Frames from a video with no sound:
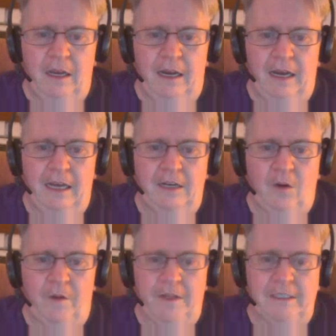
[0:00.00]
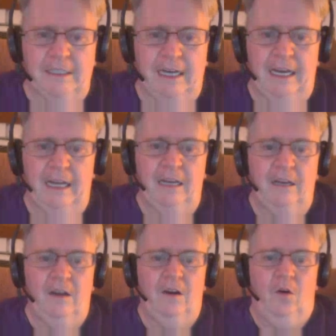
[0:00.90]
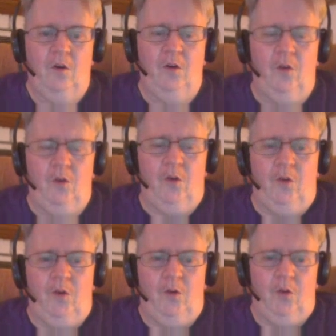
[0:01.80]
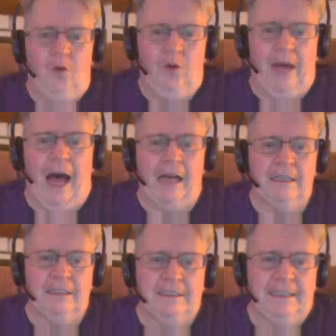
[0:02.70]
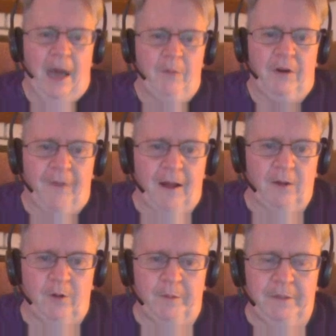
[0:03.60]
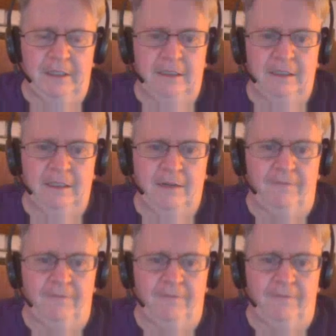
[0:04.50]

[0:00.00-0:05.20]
and head north instead? Ooh, yeah. I'm going to follow them. I'm